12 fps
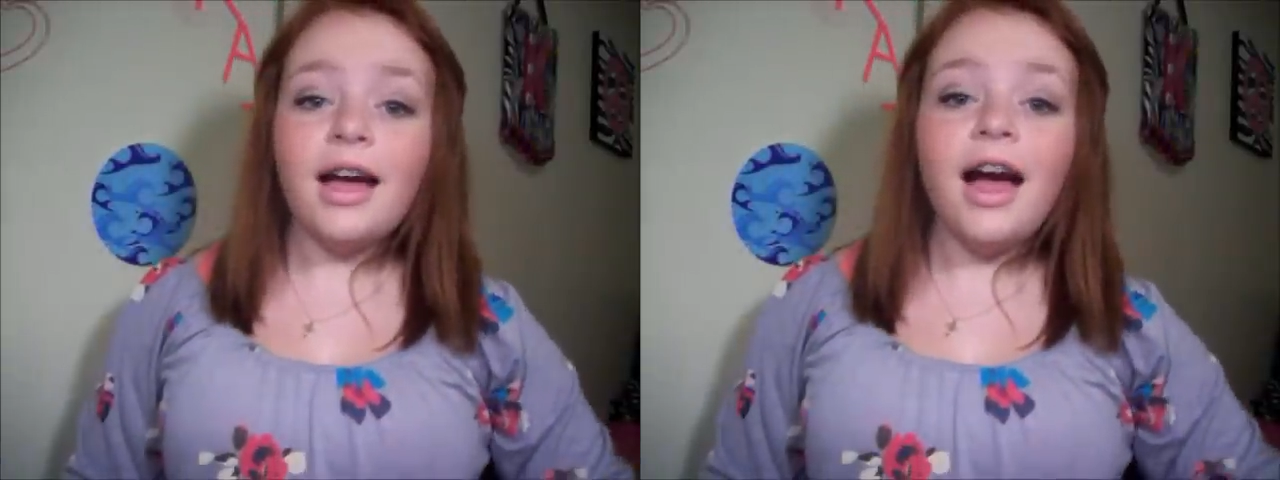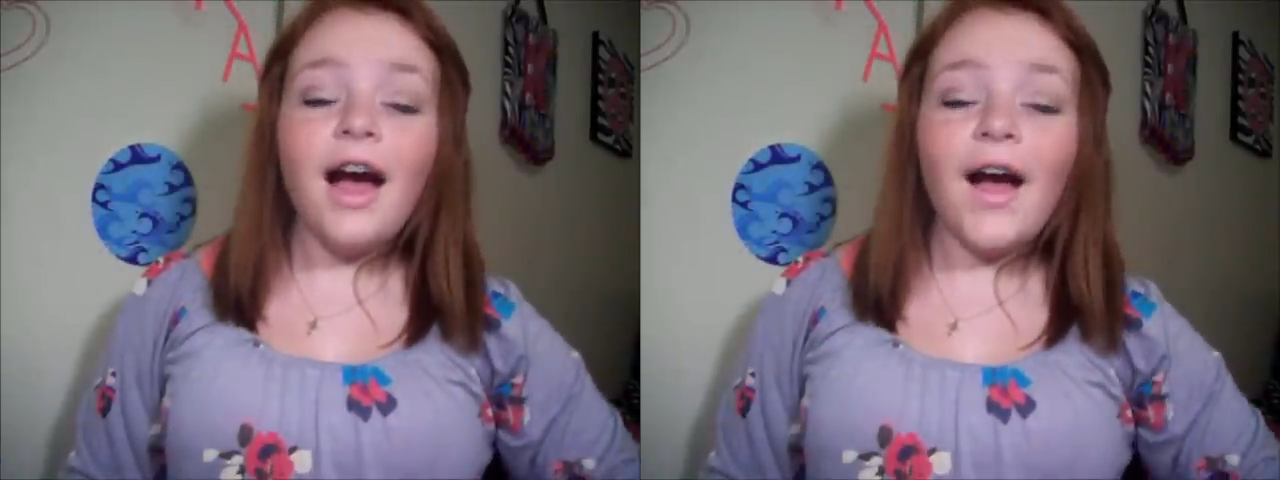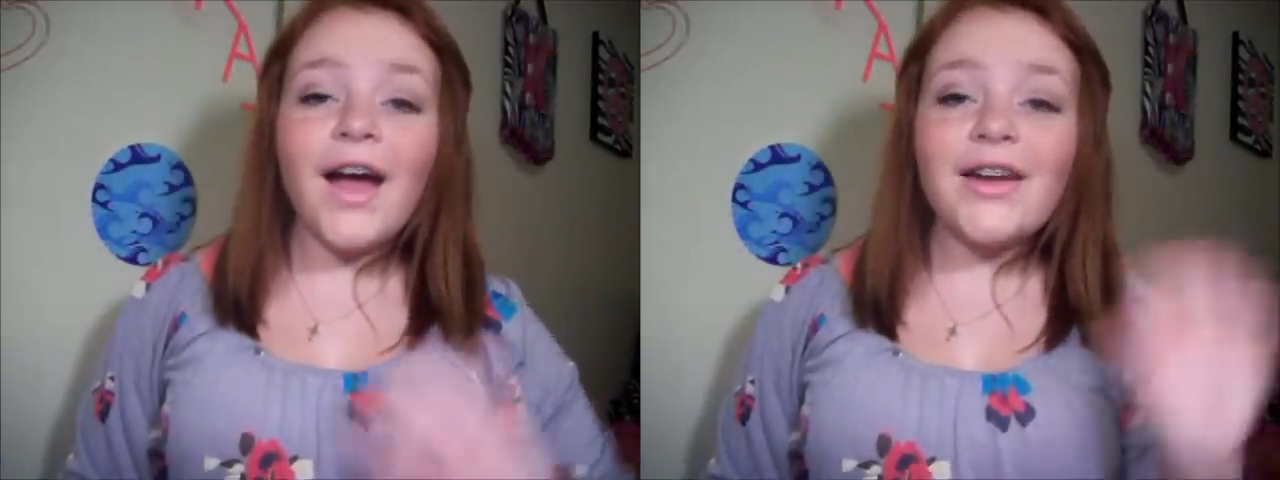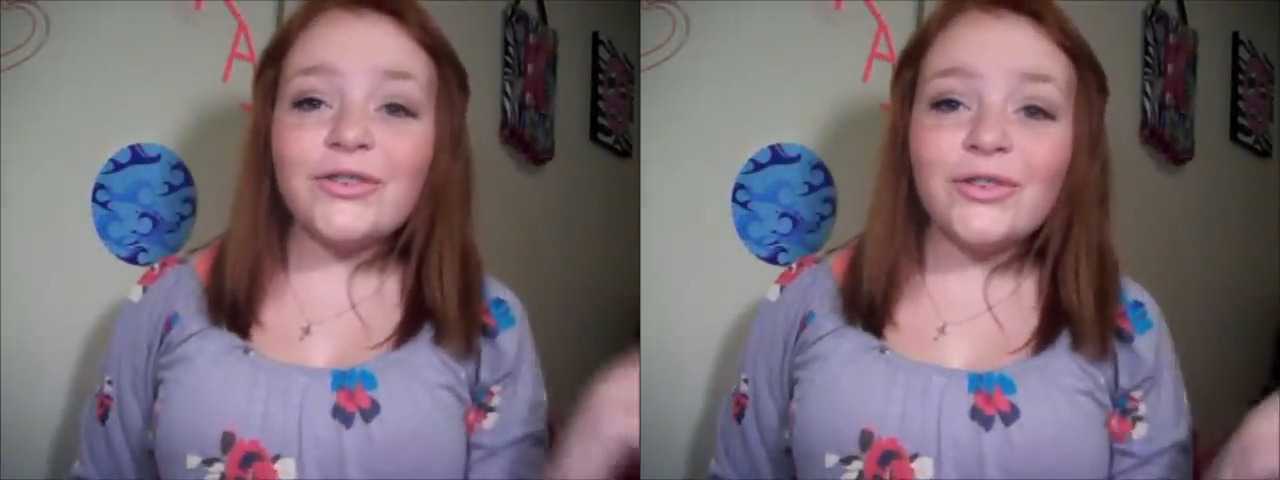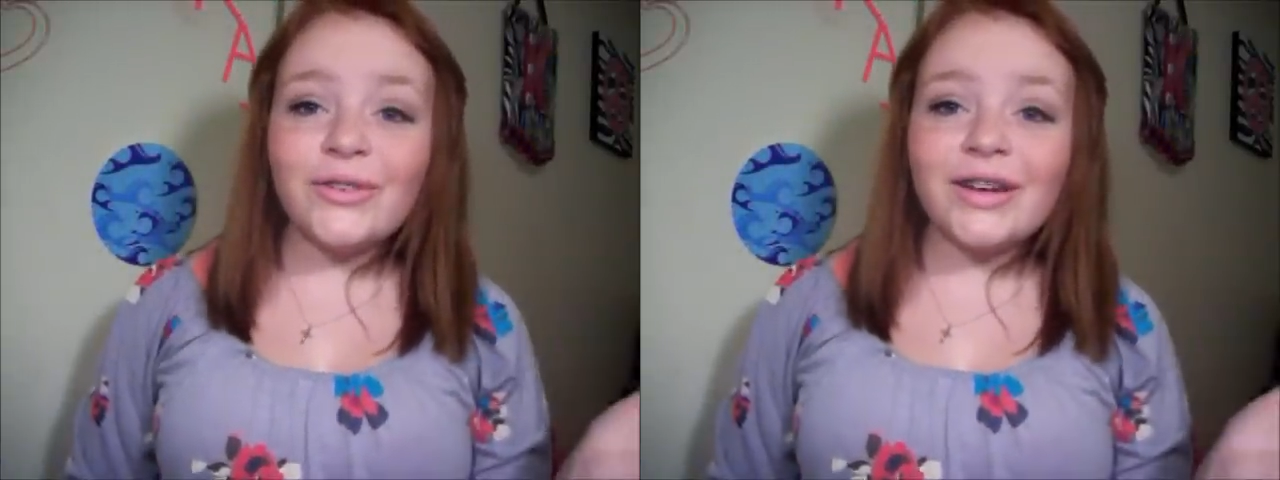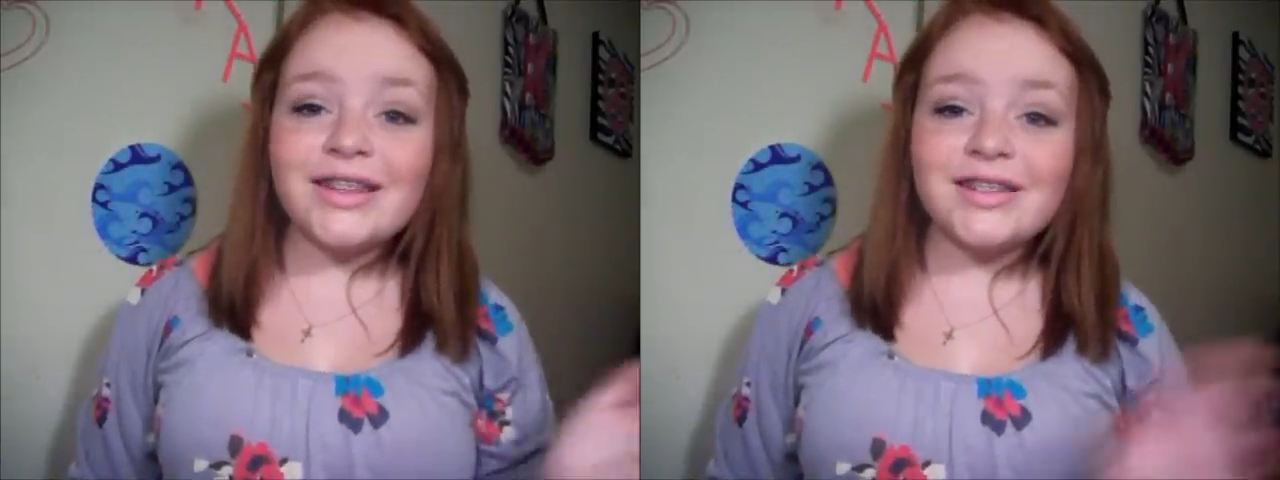Hi
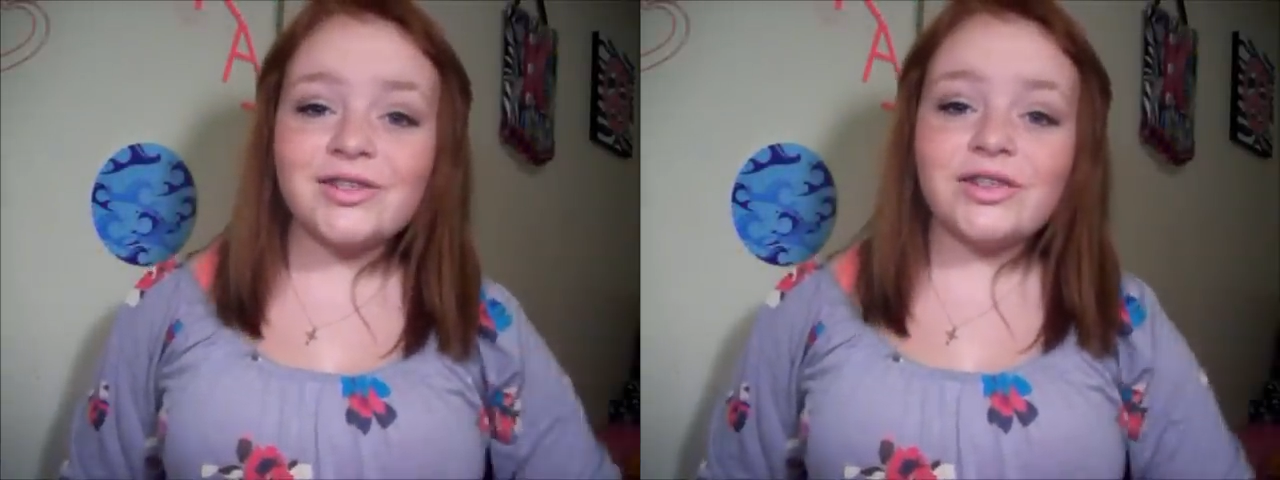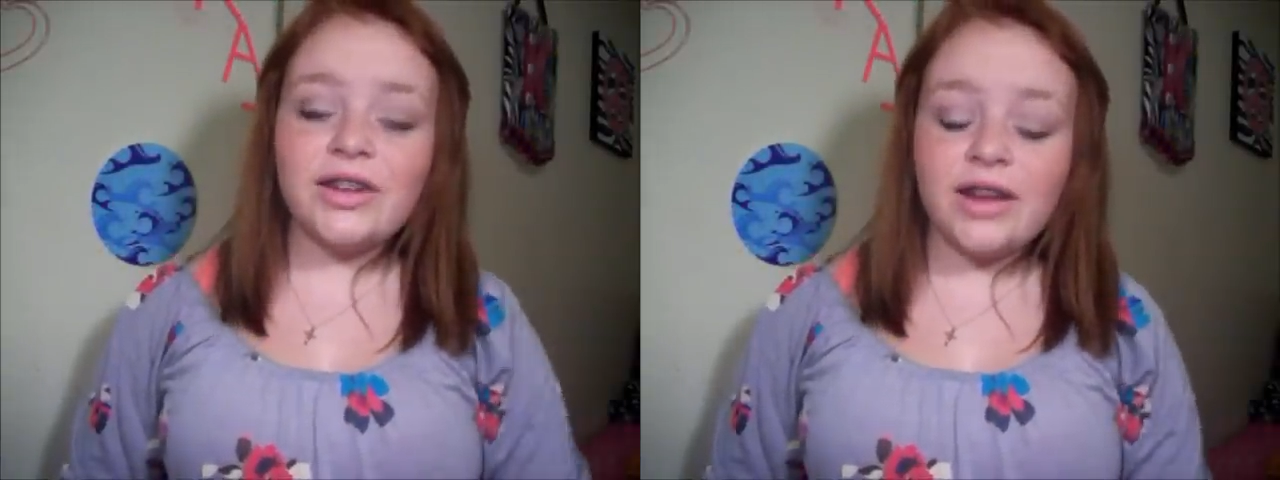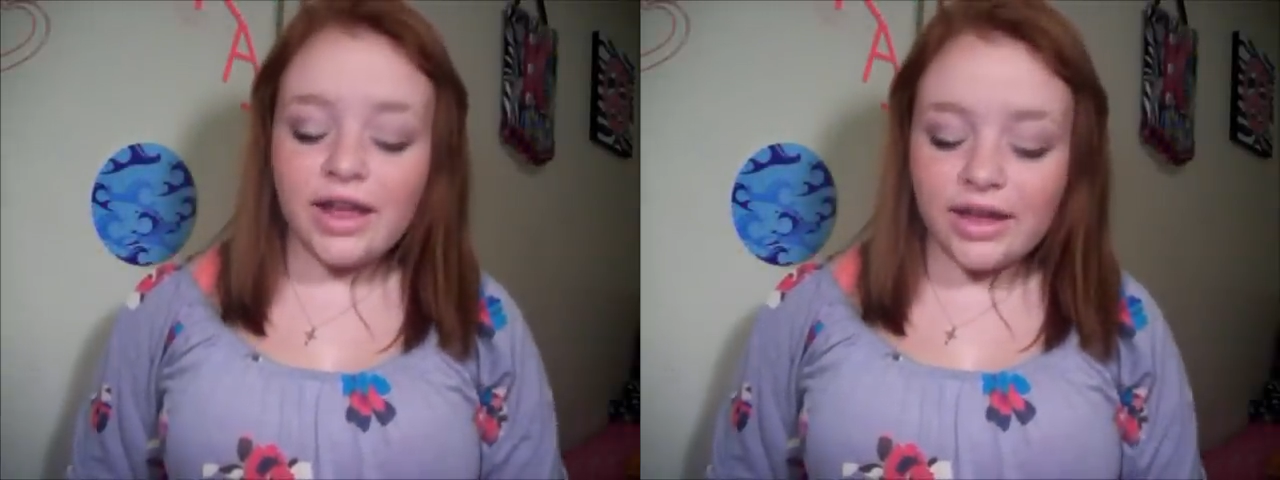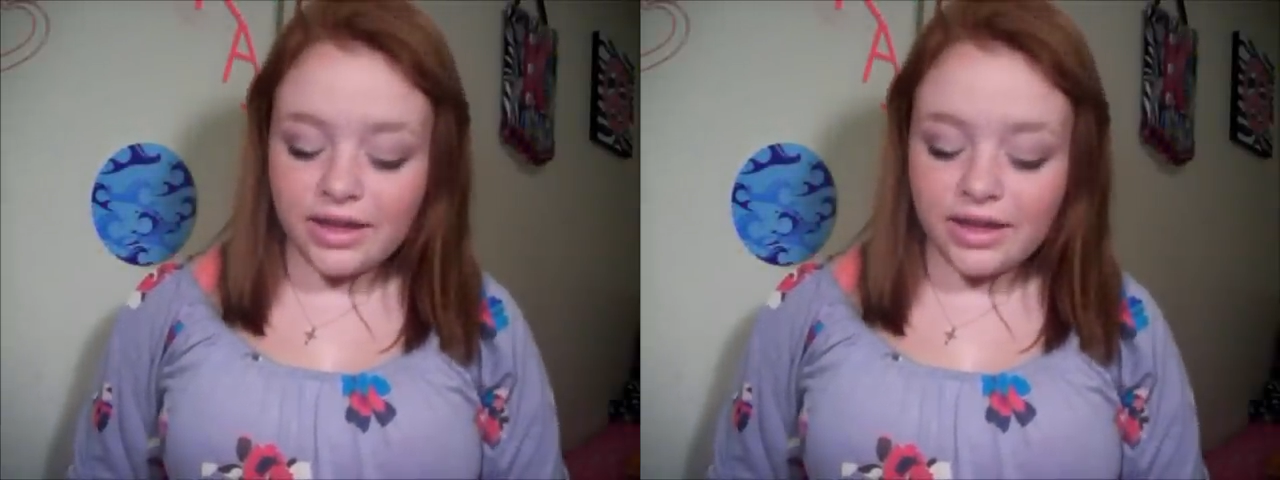everyone, so today,